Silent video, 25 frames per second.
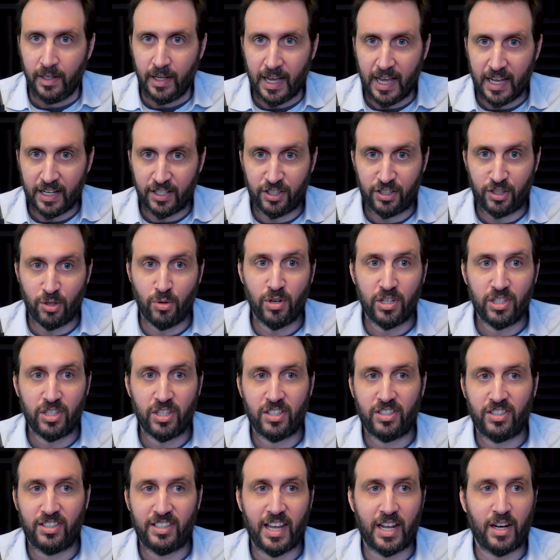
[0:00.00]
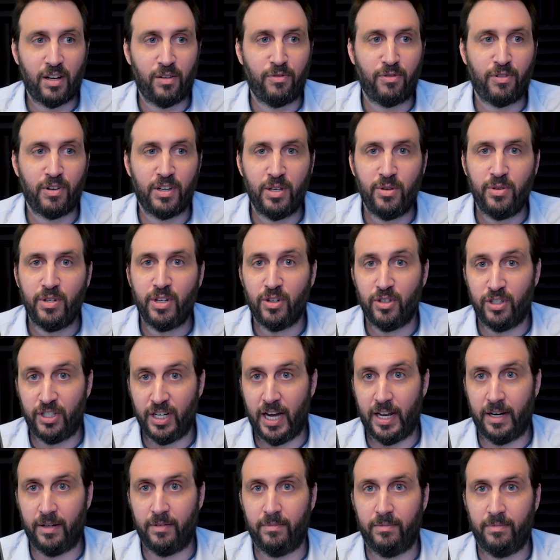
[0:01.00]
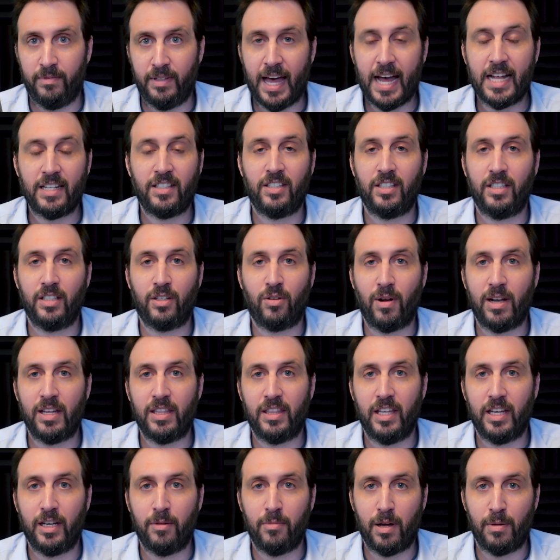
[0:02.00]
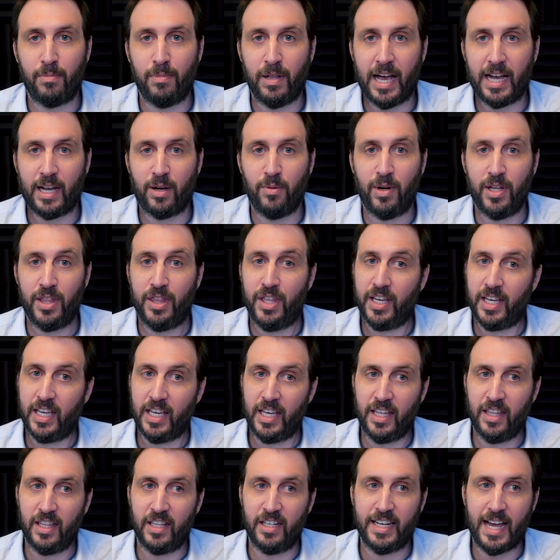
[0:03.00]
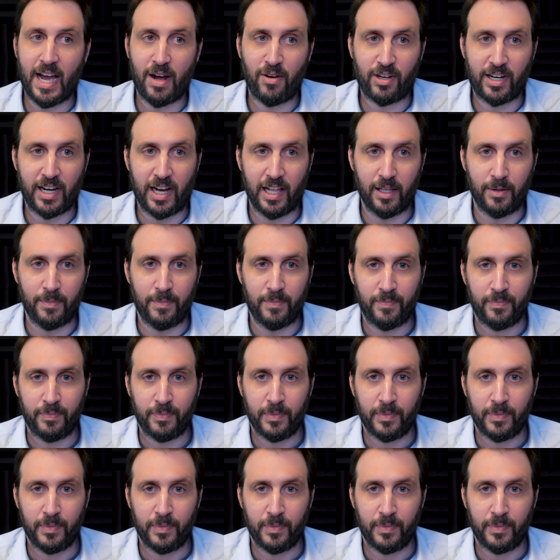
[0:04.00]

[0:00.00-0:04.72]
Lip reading: As soon as it's settled for you, you're done. That's the great thing about black and white thinking in the doubt column.